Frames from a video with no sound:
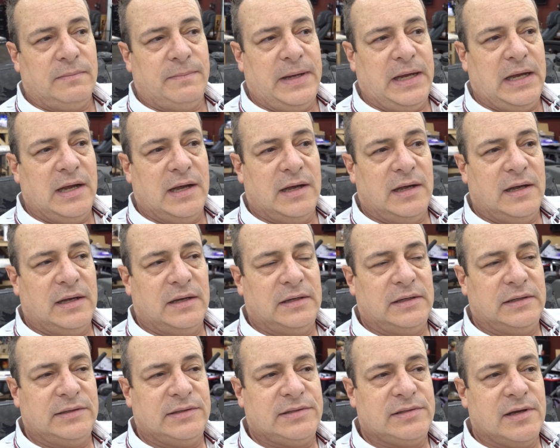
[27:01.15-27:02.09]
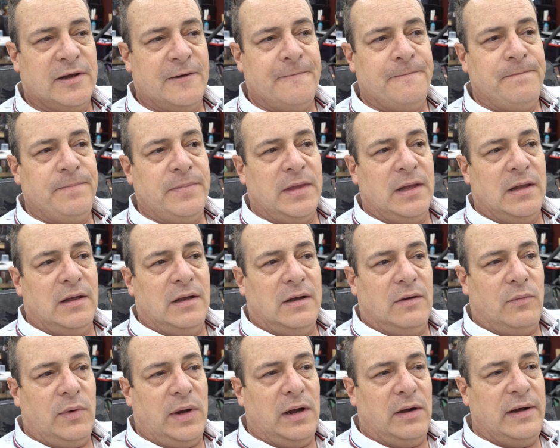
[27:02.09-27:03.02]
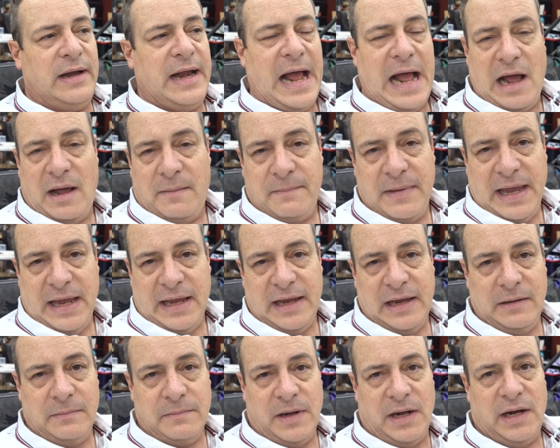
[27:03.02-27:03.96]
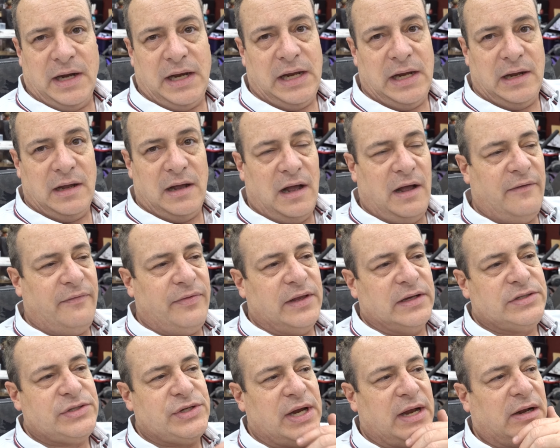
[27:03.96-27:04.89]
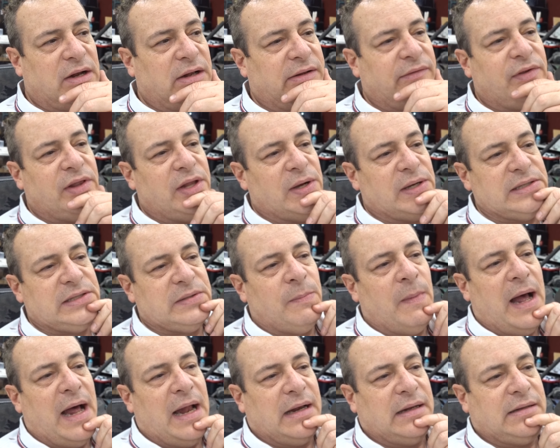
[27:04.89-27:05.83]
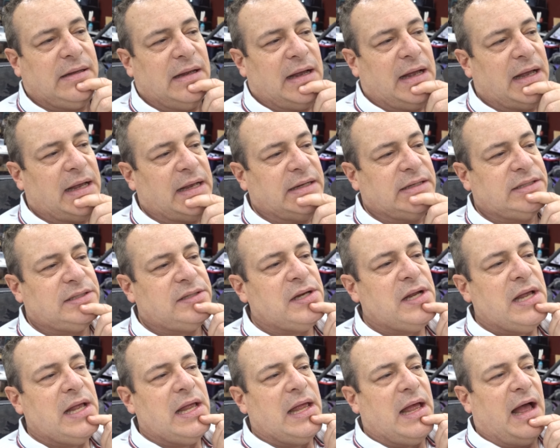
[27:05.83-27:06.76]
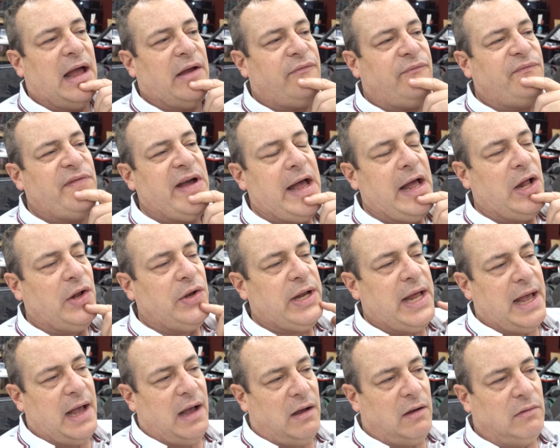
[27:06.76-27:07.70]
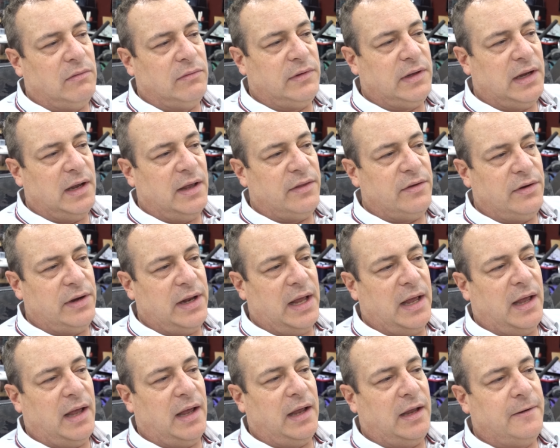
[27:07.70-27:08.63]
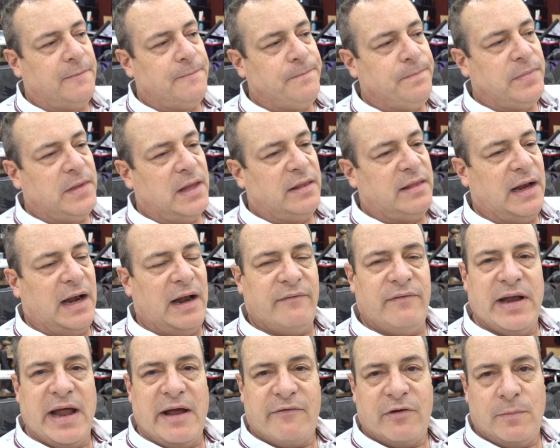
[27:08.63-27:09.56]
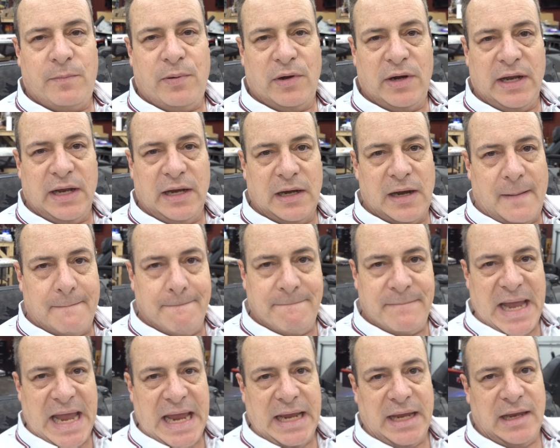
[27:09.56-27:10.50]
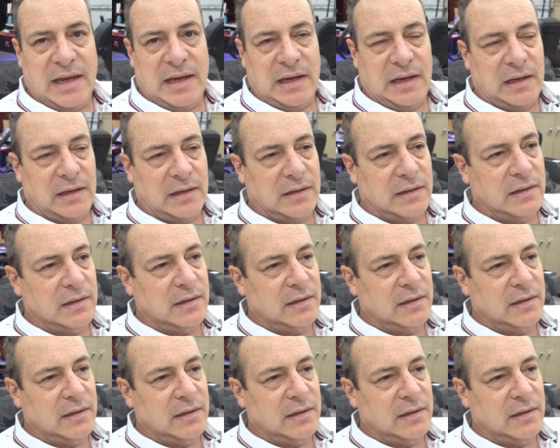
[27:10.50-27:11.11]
because we are not making money off this channel, even though it's monetized. I found out the other day that I've never put in a banking